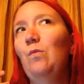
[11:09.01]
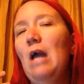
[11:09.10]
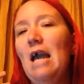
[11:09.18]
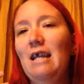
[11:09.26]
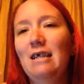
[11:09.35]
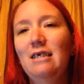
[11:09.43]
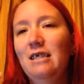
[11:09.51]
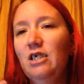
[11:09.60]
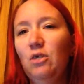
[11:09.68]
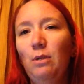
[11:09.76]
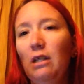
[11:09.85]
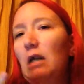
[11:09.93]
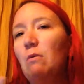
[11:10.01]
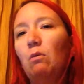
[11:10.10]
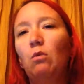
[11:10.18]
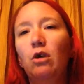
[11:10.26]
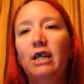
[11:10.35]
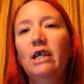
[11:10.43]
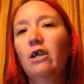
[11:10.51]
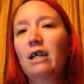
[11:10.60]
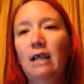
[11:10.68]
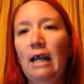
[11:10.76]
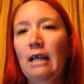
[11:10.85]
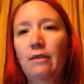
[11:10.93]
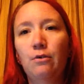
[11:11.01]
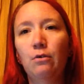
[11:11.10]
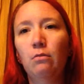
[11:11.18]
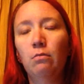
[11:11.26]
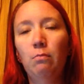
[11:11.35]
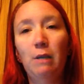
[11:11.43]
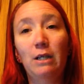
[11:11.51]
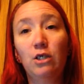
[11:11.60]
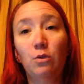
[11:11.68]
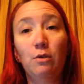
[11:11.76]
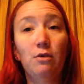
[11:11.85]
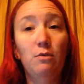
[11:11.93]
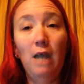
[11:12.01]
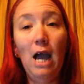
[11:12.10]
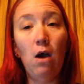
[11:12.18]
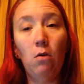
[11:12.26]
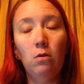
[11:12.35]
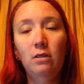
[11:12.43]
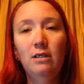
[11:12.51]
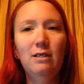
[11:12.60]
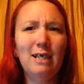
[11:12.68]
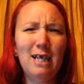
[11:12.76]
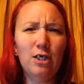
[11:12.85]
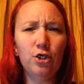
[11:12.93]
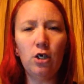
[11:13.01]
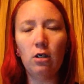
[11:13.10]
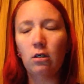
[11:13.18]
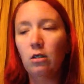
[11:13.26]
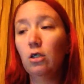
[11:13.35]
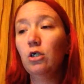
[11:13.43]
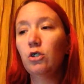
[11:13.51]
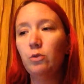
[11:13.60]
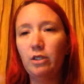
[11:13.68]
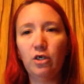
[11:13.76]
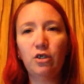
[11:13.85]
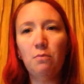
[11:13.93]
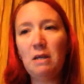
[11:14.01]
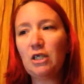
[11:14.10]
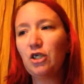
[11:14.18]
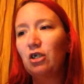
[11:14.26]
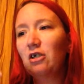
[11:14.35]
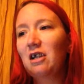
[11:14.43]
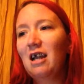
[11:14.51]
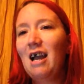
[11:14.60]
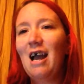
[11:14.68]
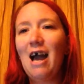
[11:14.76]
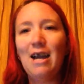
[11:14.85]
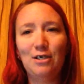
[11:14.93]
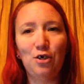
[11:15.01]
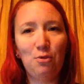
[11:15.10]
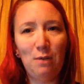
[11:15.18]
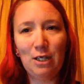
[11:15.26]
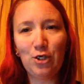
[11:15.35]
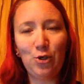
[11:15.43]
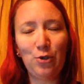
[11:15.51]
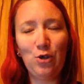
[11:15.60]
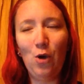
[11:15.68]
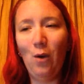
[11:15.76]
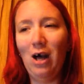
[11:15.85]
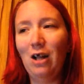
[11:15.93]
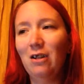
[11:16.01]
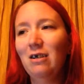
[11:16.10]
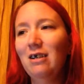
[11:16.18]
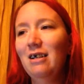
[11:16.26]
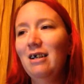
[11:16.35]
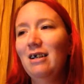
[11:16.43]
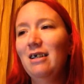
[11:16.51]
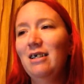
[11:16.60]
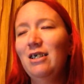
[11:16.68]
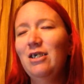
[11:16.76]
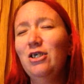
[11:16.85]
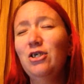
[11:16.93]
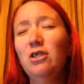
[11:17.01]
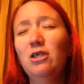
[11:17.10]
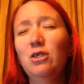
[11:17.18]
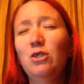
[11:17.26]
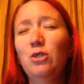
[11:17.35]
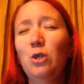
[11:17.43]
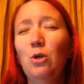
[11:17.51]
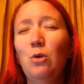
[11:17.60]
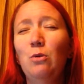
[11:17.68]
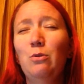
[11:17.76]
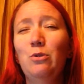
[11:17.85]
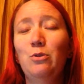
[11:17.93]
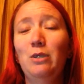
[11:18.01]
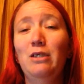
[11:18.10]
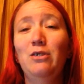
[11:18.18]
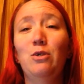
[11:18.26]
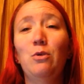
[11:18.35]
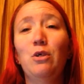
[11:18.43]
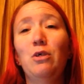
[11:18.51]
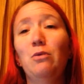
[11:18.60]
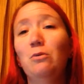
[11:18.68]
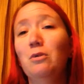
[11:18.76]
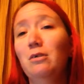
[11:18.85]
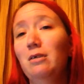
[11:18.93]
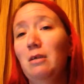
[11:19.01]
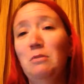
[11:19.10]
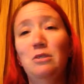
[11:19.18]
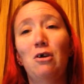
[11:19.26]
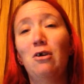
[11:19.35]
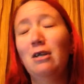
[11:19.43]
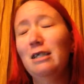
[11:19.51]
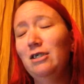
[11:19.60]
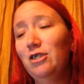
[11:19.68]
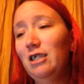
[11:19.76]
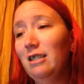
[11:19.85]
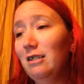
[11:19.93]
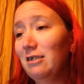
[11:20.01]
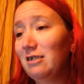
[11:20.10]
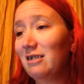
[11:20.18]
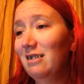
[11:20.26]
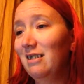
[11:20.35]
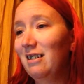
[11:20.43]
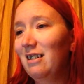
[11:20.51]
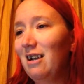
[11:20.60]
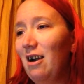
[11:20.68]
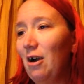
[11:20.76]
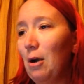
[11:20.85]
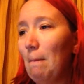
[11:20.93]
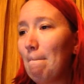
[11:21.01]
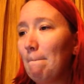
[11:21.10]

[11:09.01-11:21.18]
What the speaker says: NXT is a little bit later, but we're here. Can I get the picture with you now? He's like, yeah, sure. So we took the picture. I took a picture with Noelle. She is so sweet and so cute. I'm sorry, she is. At